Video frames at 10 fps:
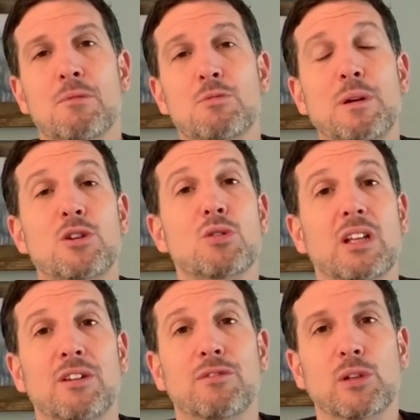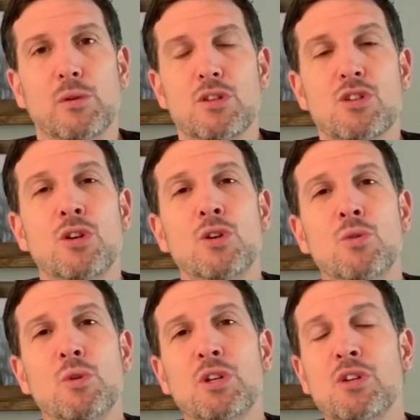spiritual influence, who
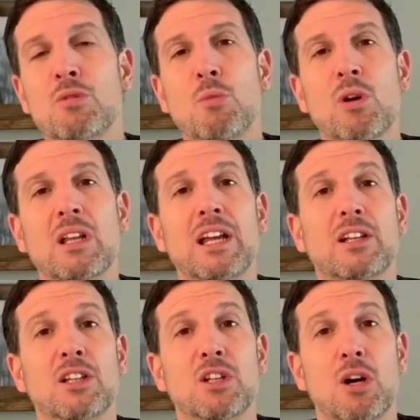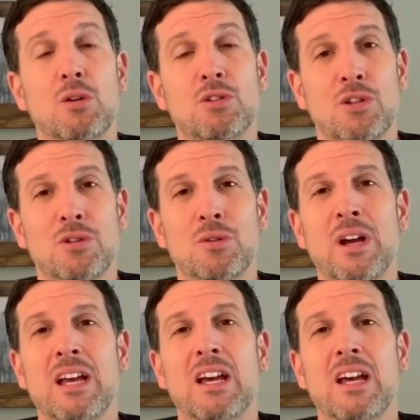would you more likely go to